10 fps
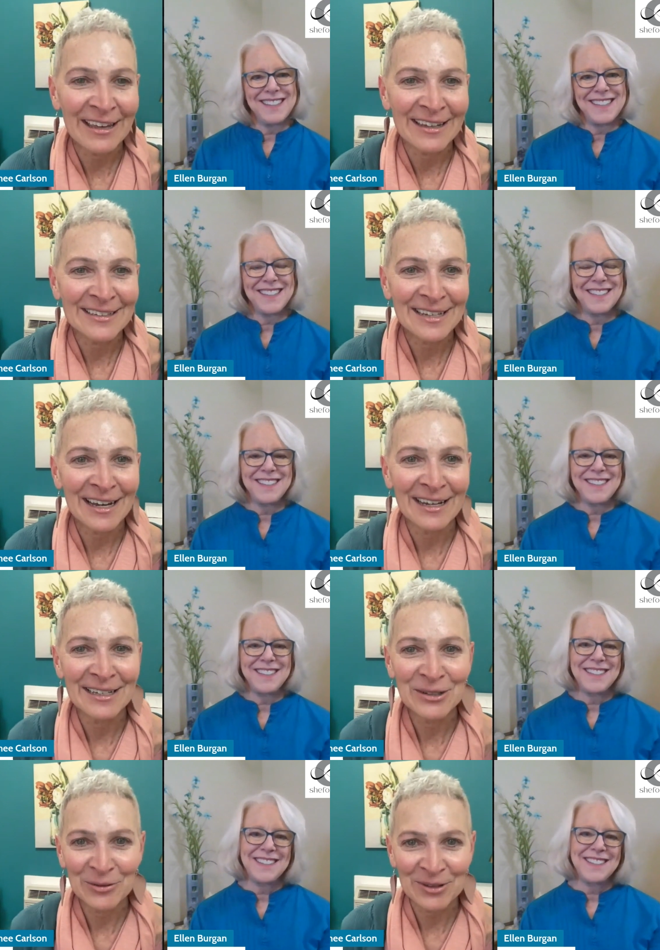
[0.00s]
Speaker 1: And
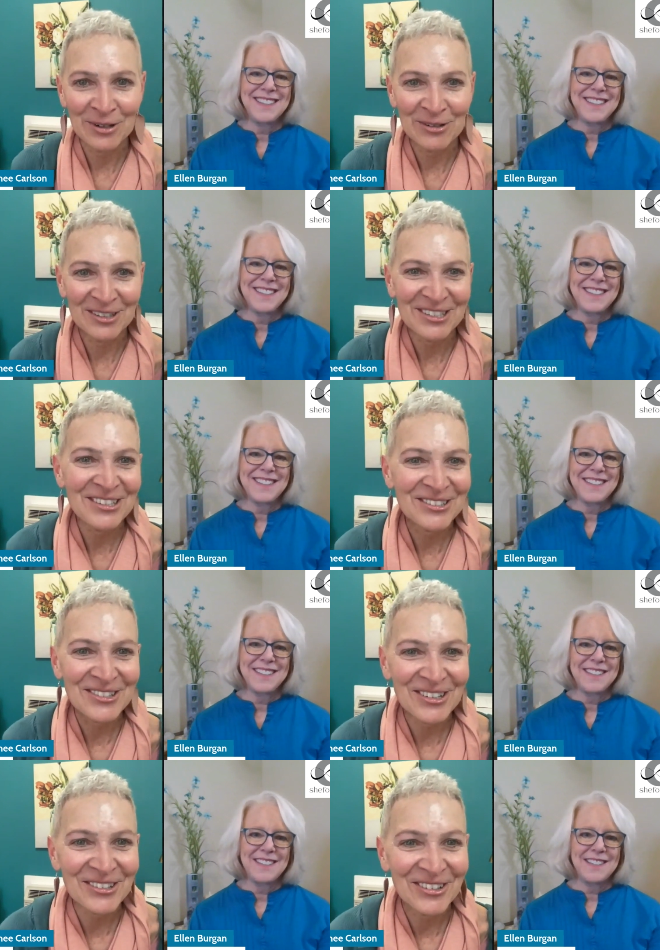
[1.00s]
I know that our
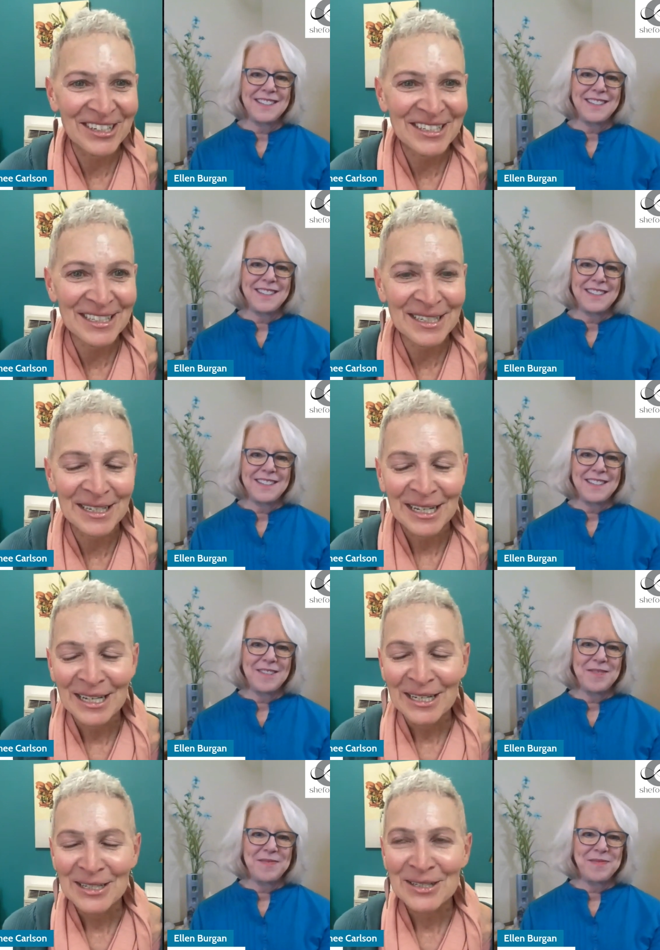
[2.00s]
listeners are going to get
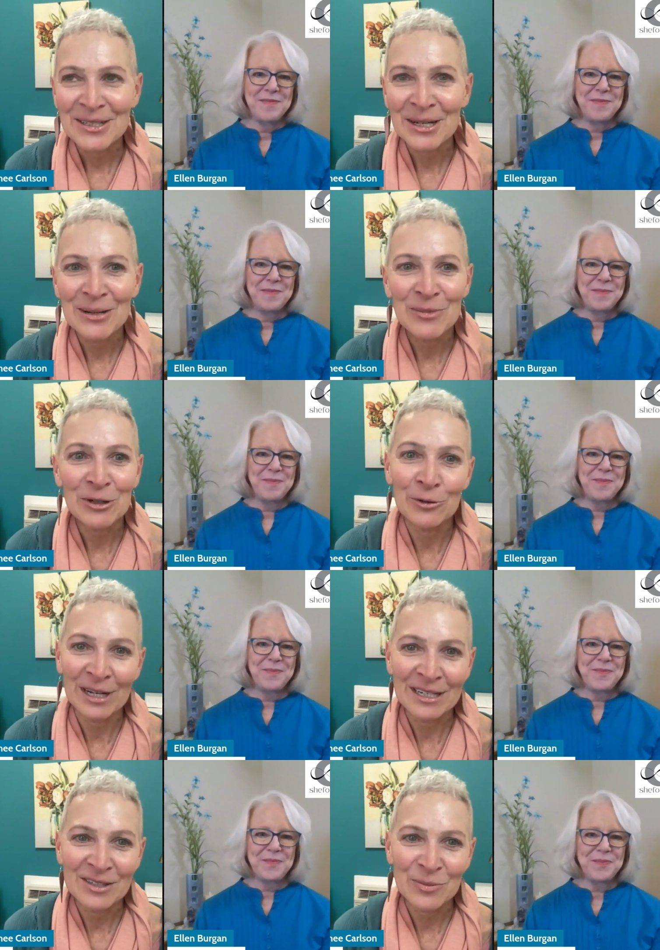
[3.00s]
some
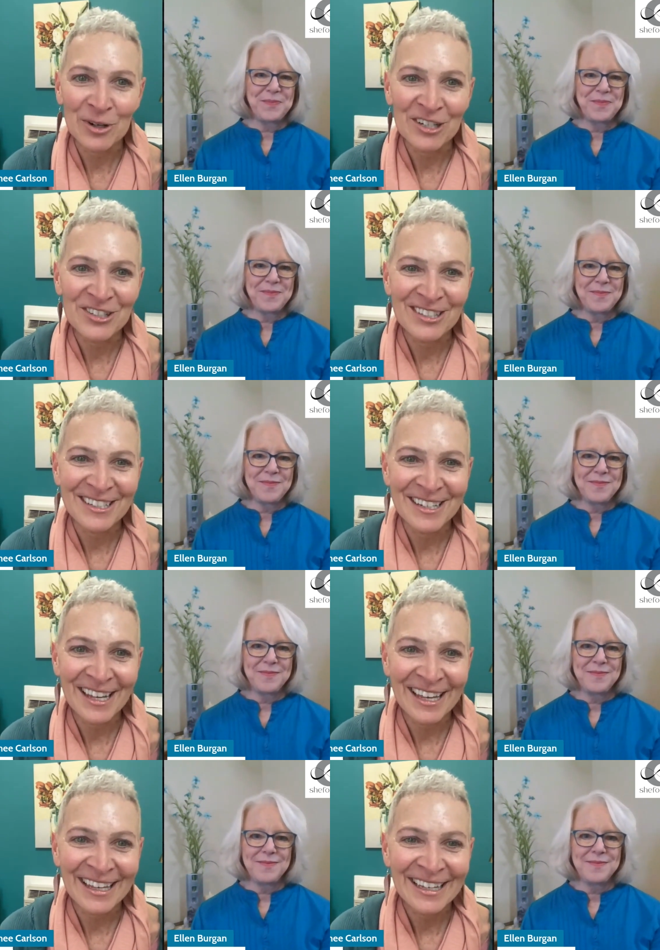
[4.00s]
great inspiration
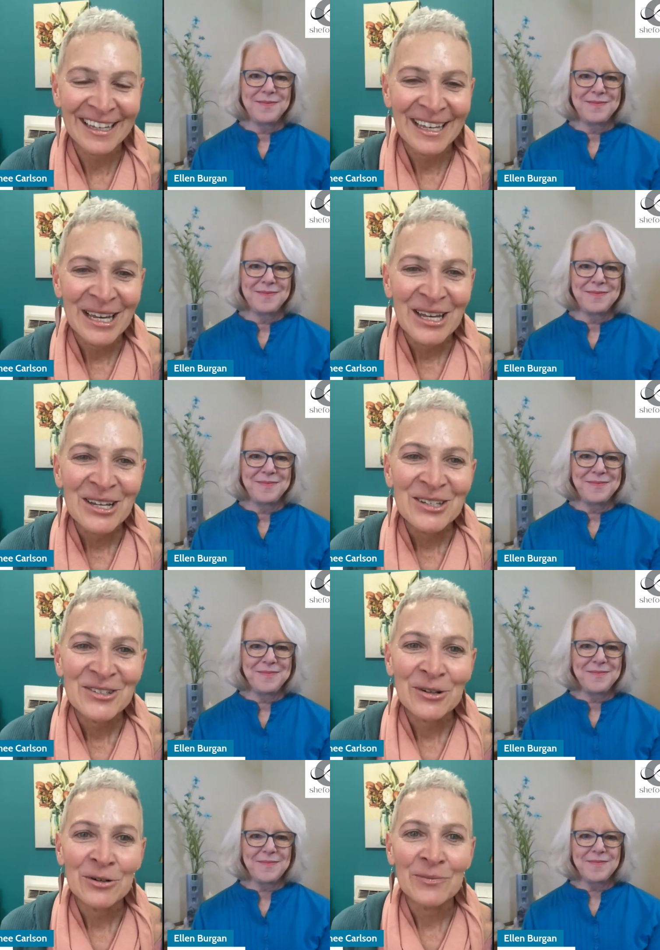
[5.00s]
today.
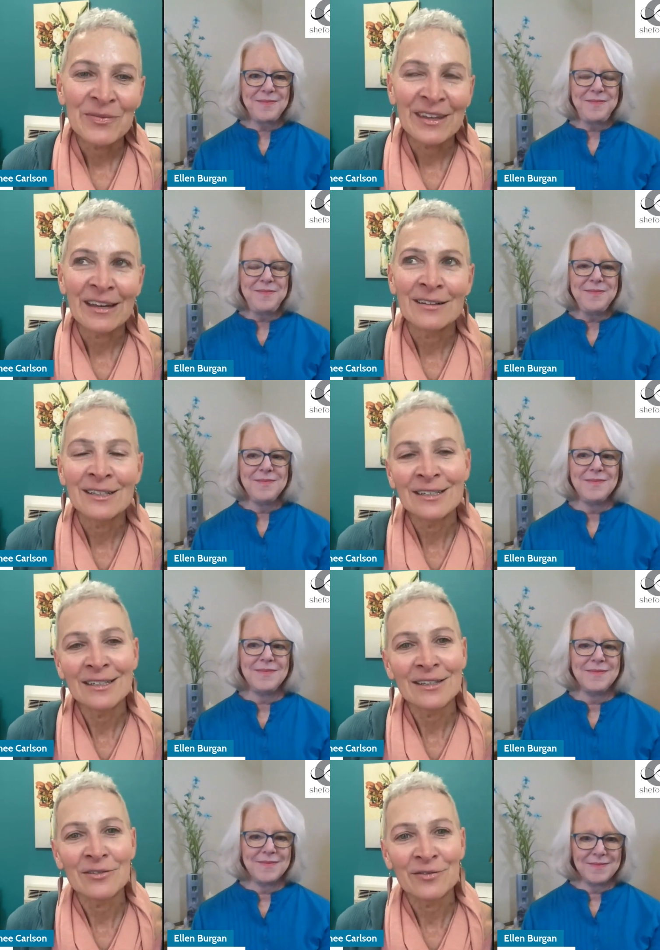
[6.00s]
So,
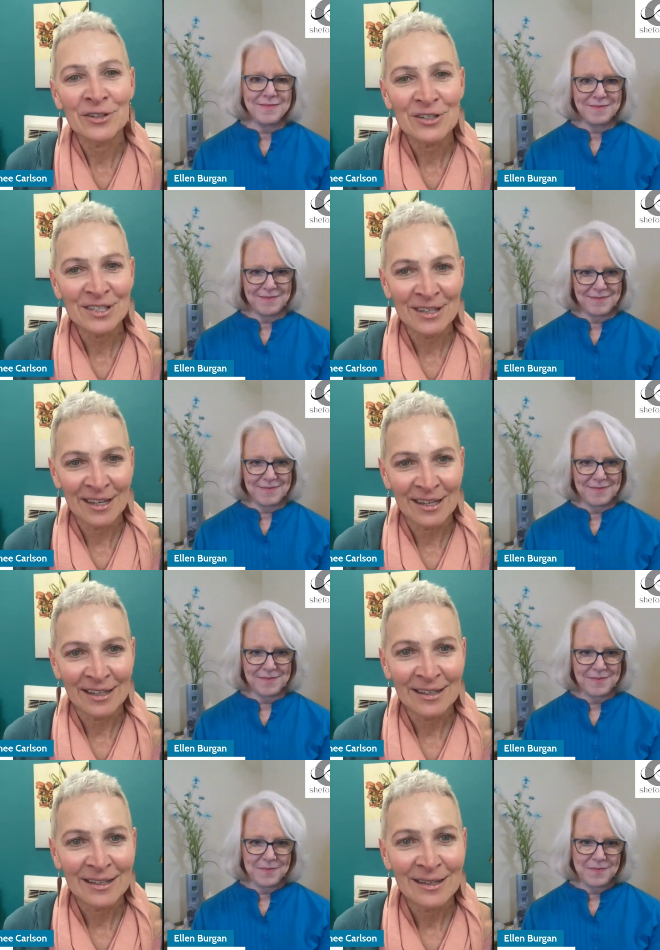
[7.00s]
Ellen, the first
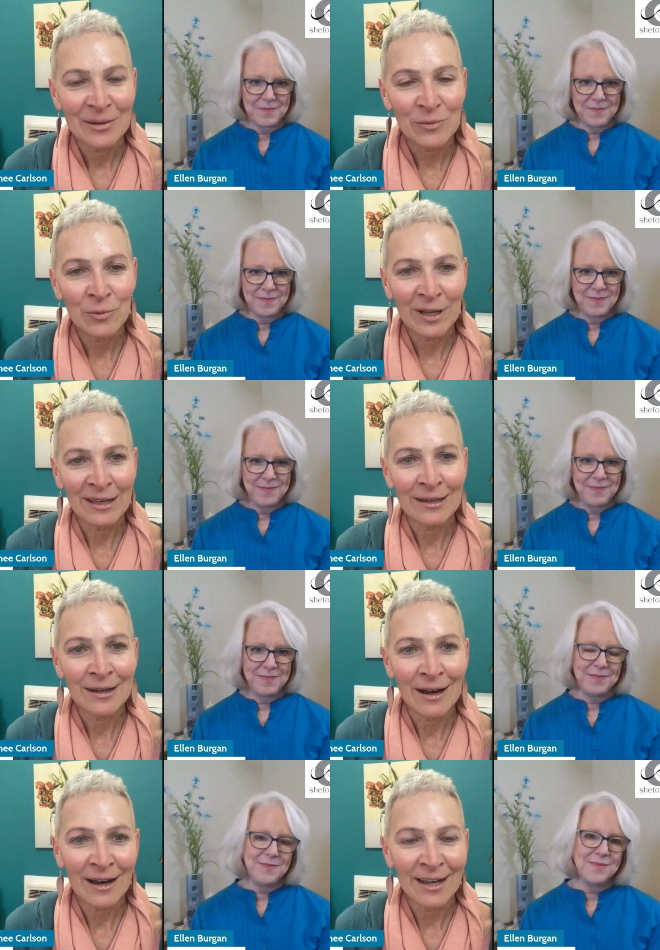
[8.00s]
thing
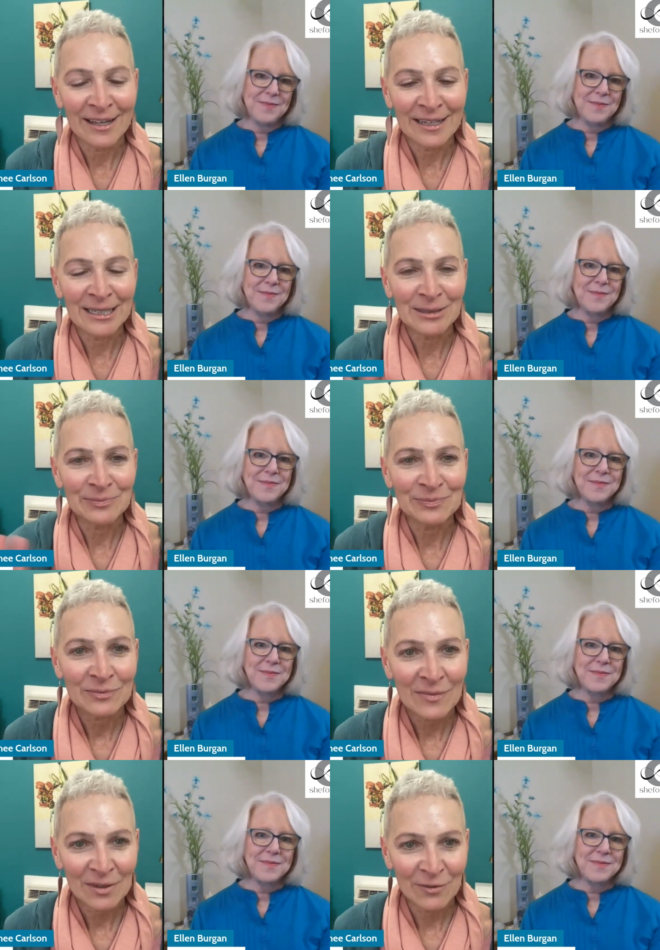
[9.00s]
when I um,
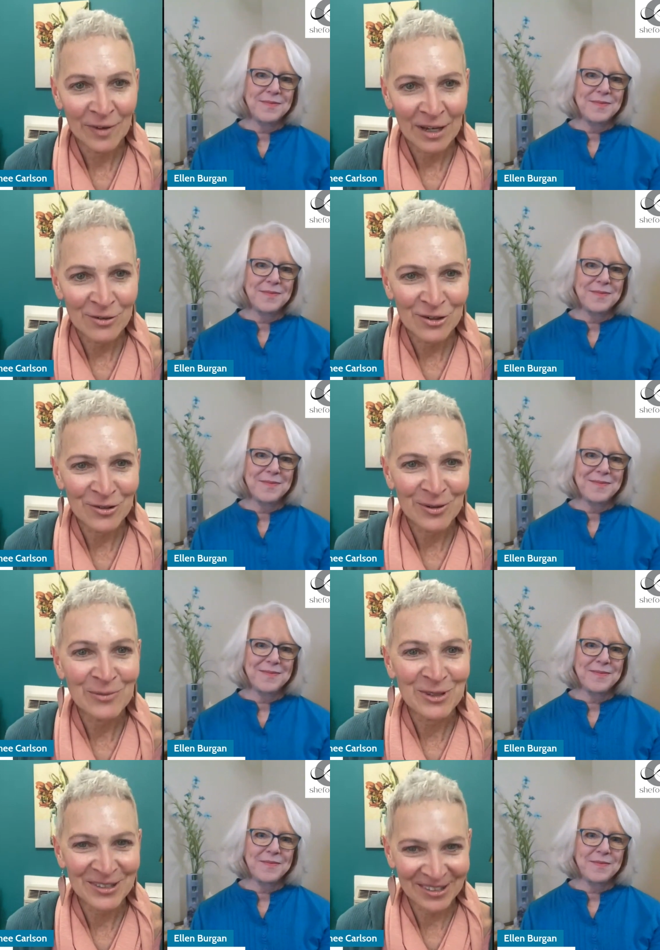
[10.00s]
found you
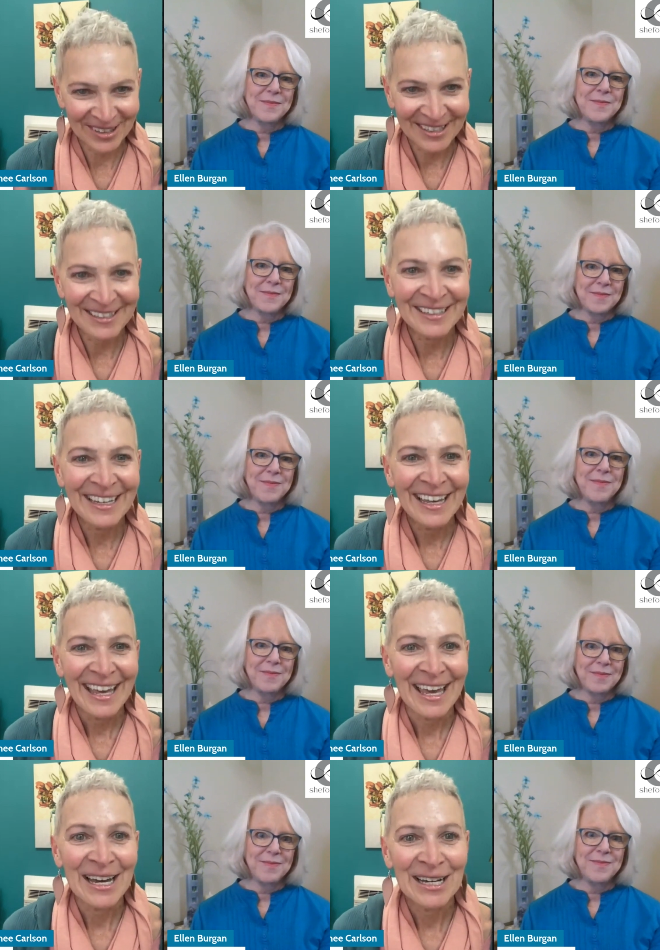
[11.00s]
and was looking
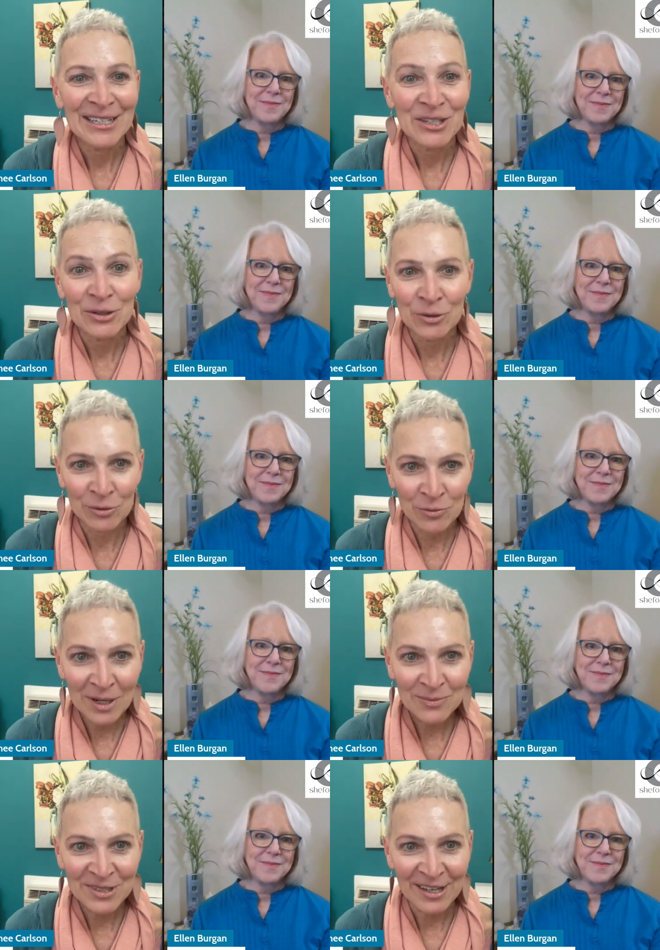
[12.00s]
at your
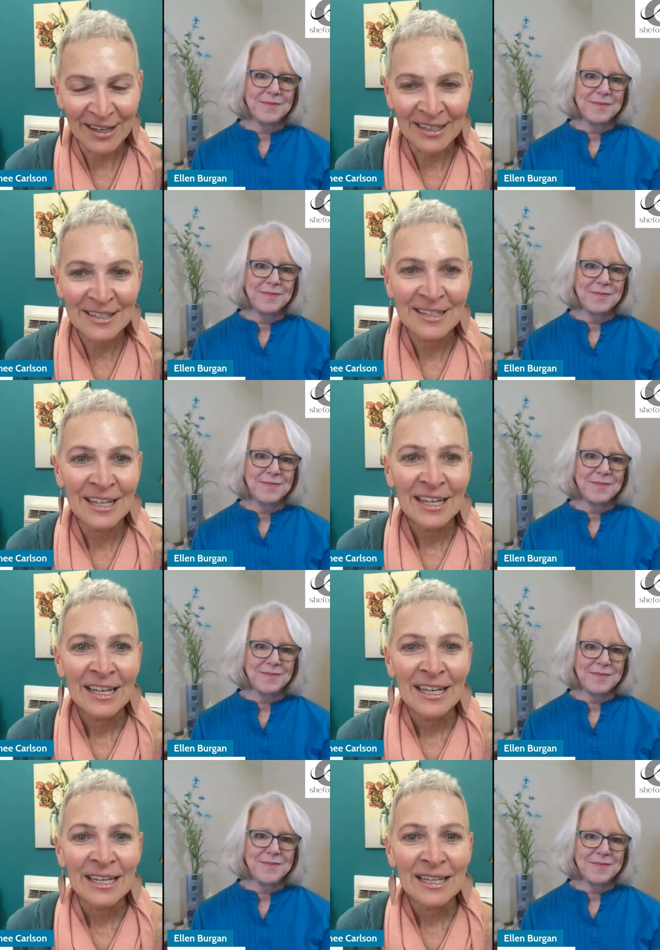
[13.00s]
website,
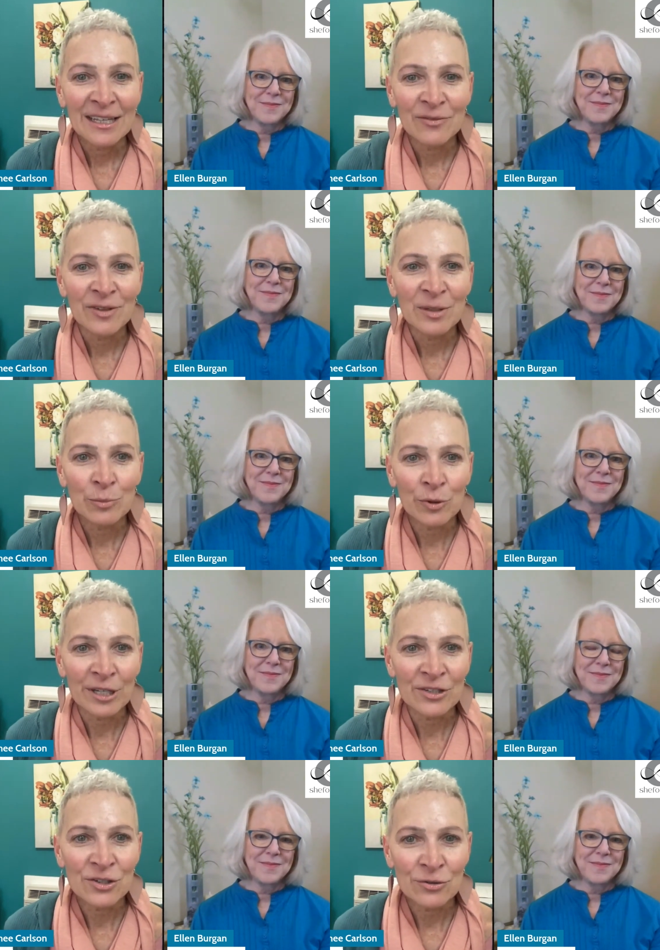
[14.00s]
if it
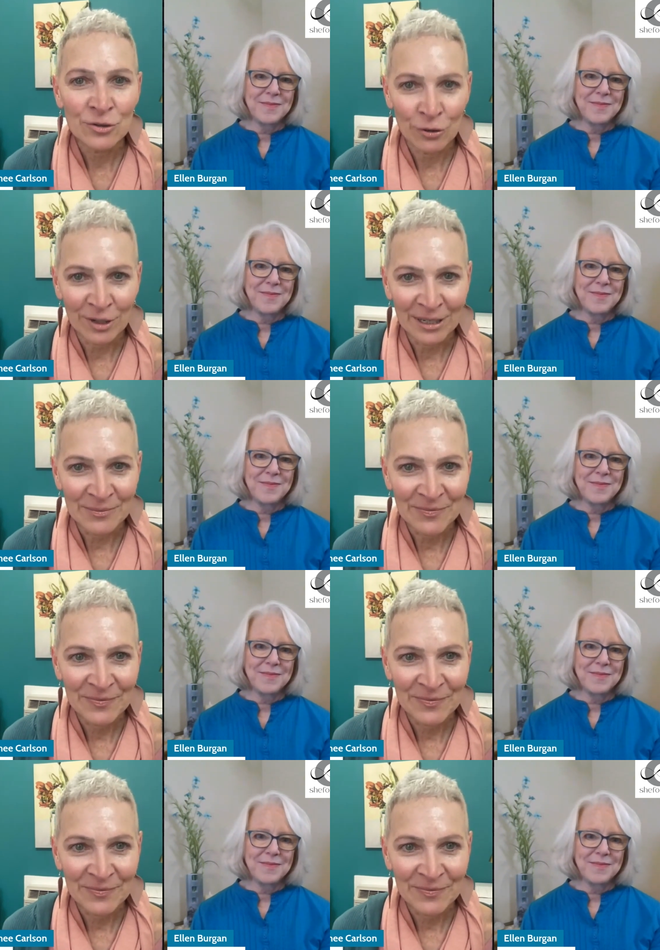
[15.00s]
brings you joy,